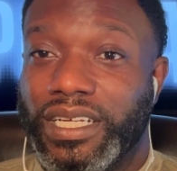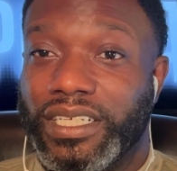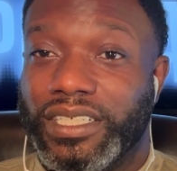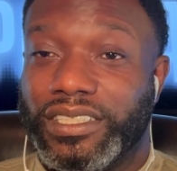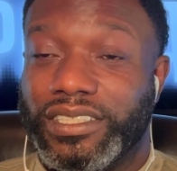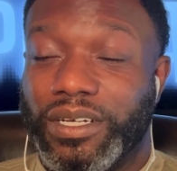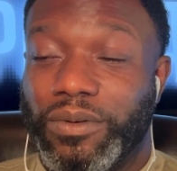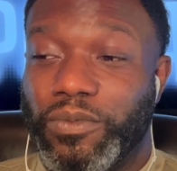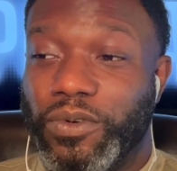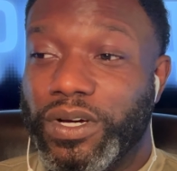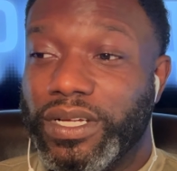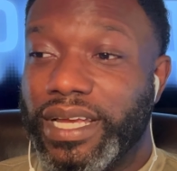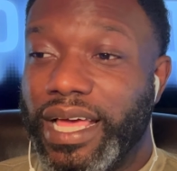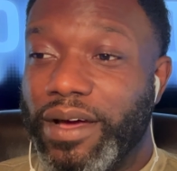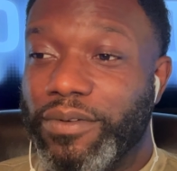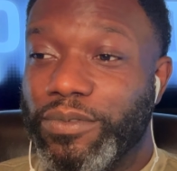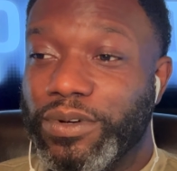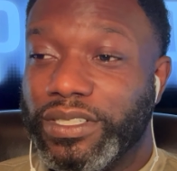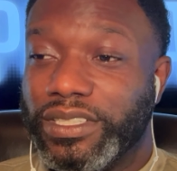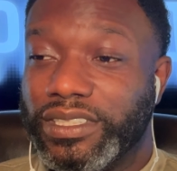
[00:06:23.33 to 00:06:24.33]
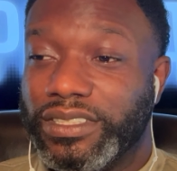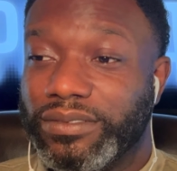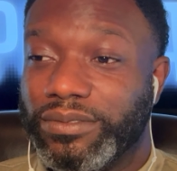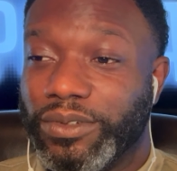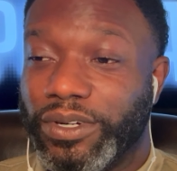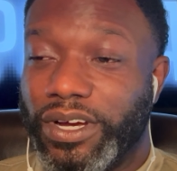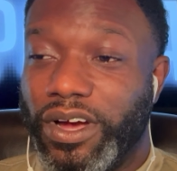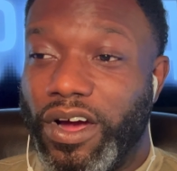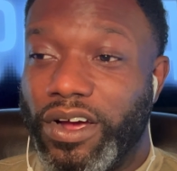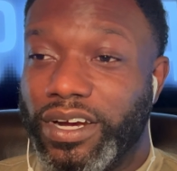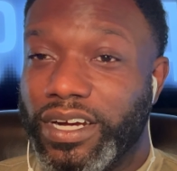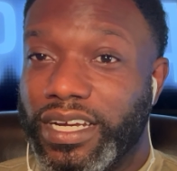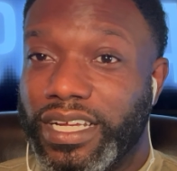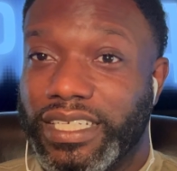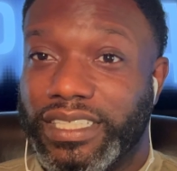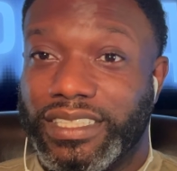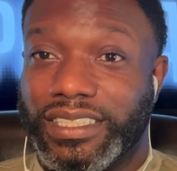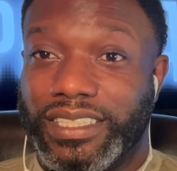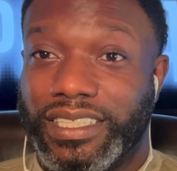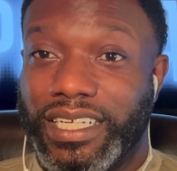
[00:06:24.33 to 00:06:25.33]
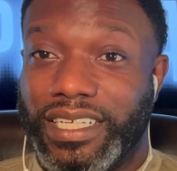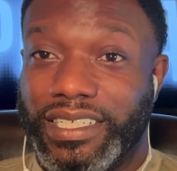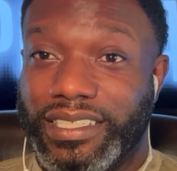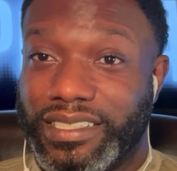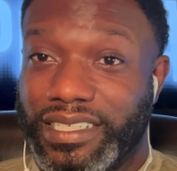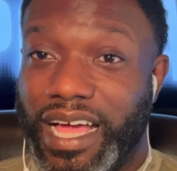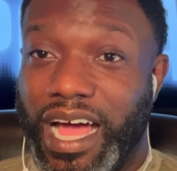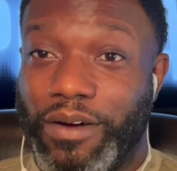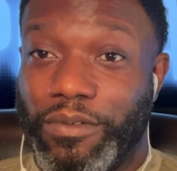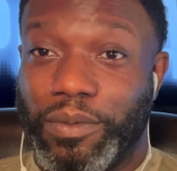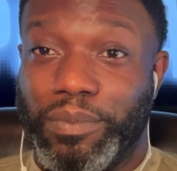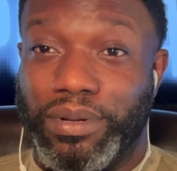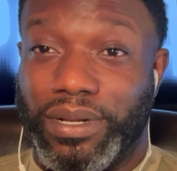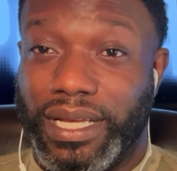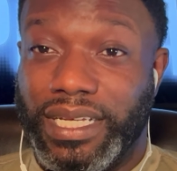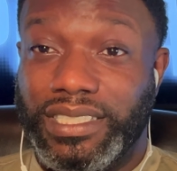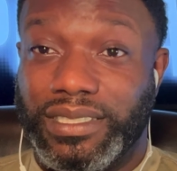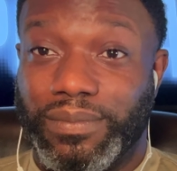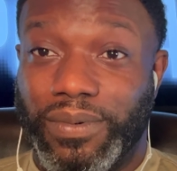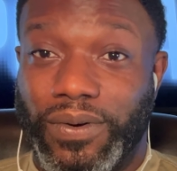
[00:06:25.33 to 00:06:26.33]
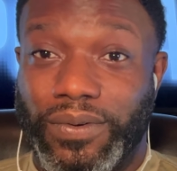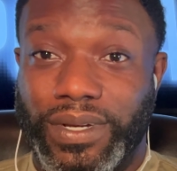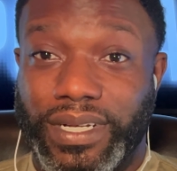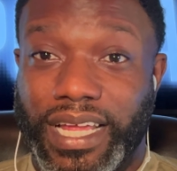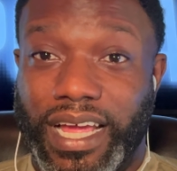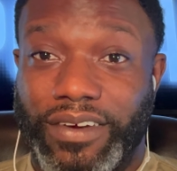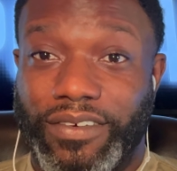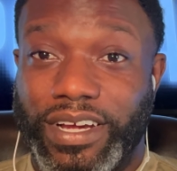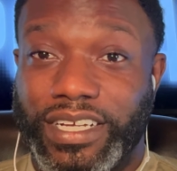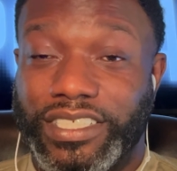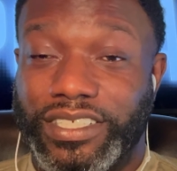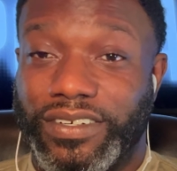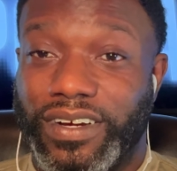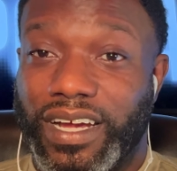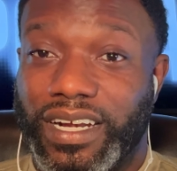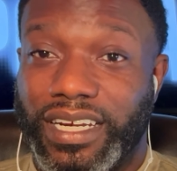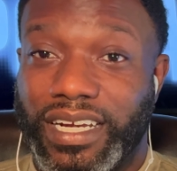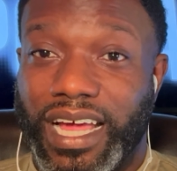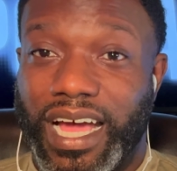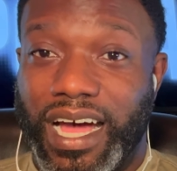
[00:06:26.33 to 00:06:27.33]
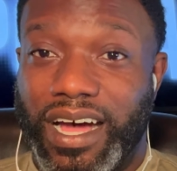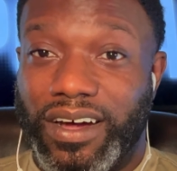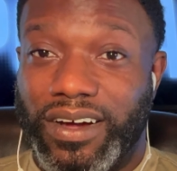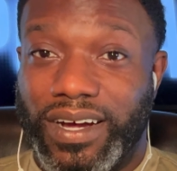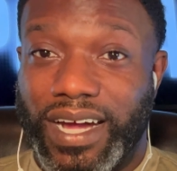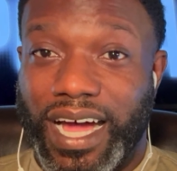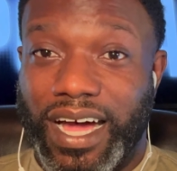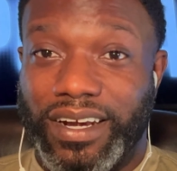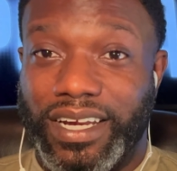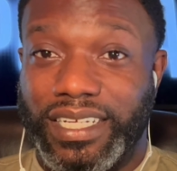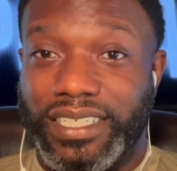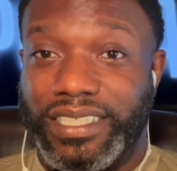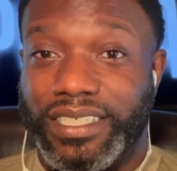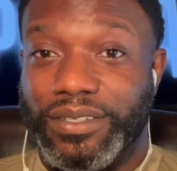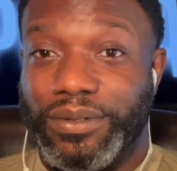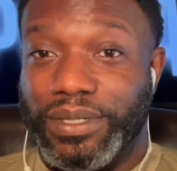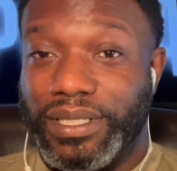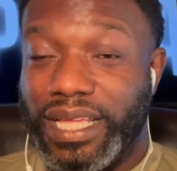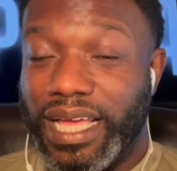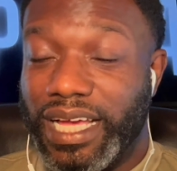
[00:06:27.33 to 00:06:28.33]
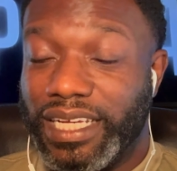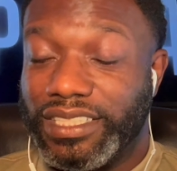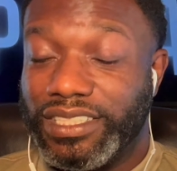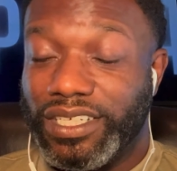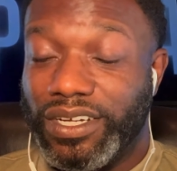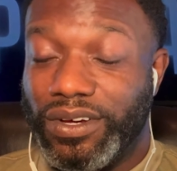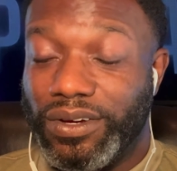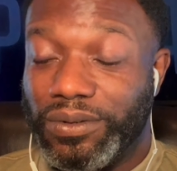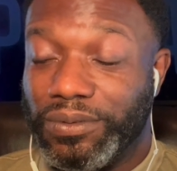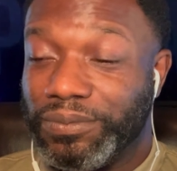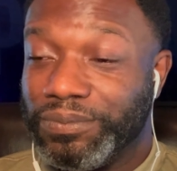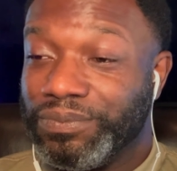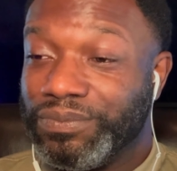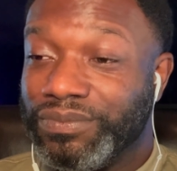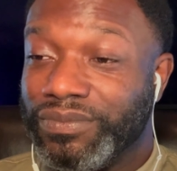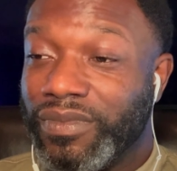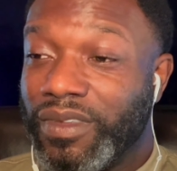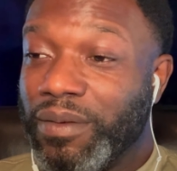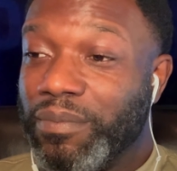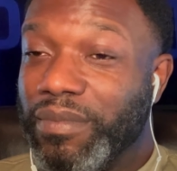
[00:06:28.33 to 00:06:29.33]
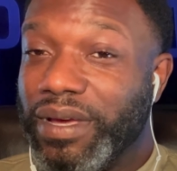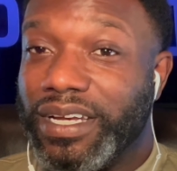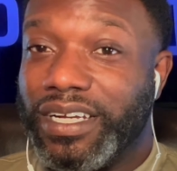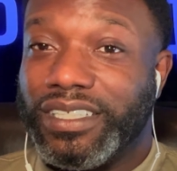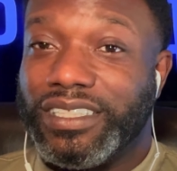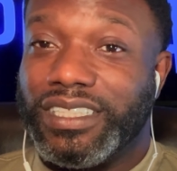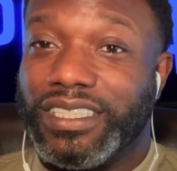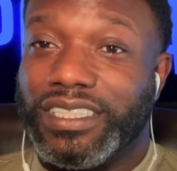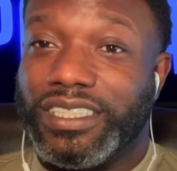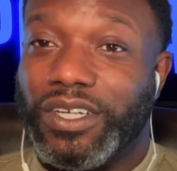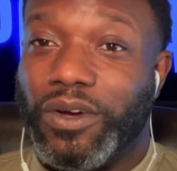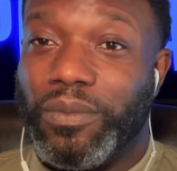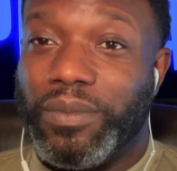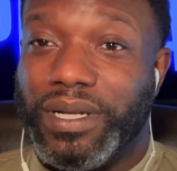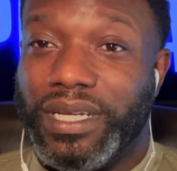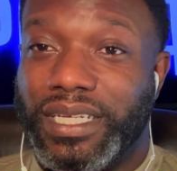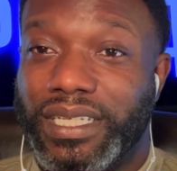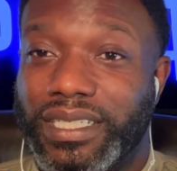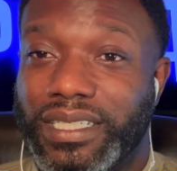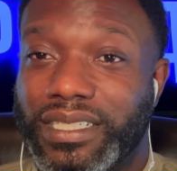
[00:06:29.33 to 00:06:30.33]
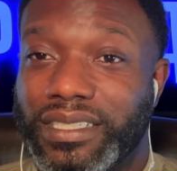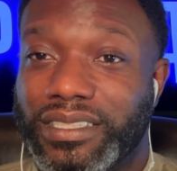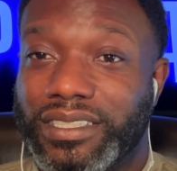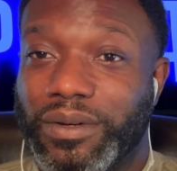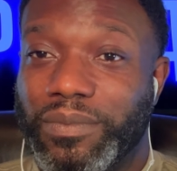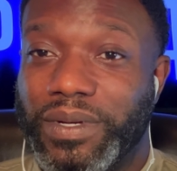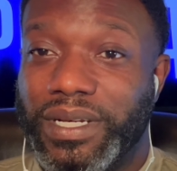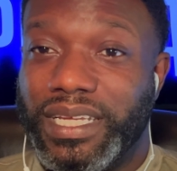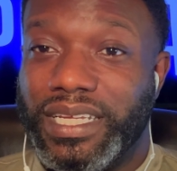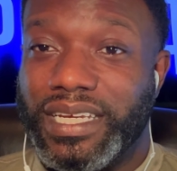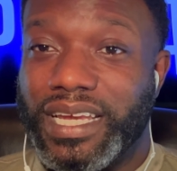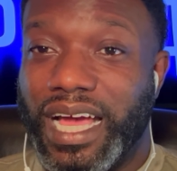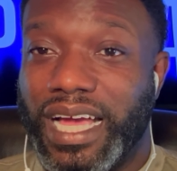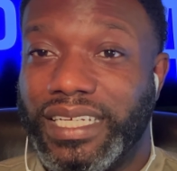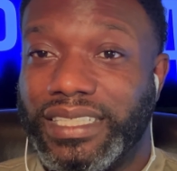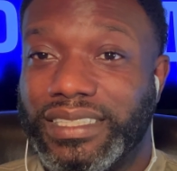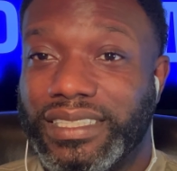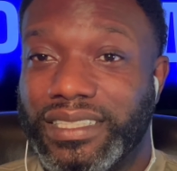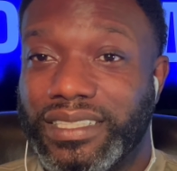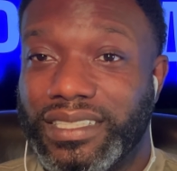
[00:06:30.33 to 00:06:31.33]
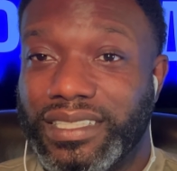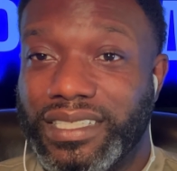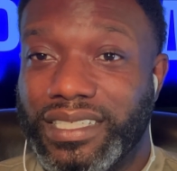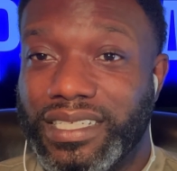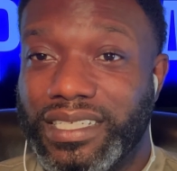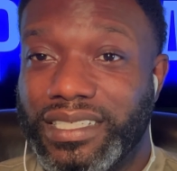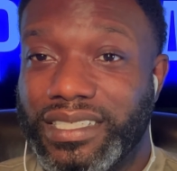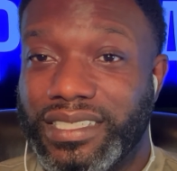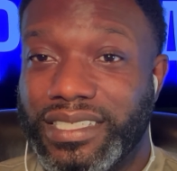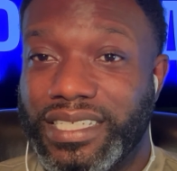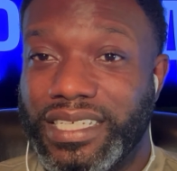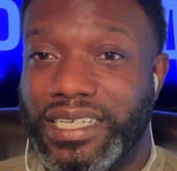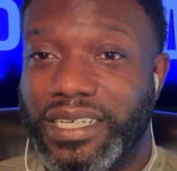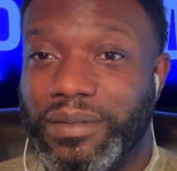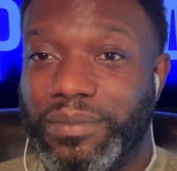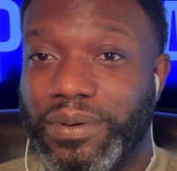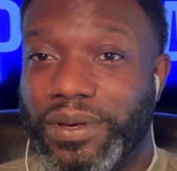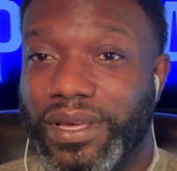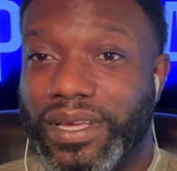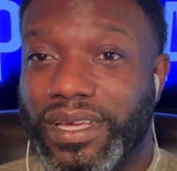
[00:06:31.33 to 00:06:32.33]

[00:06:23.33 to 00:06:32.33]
someone that was regarded as not replaceable in that restaurant and how how they deal with that. So man, there's just so many so many nice deep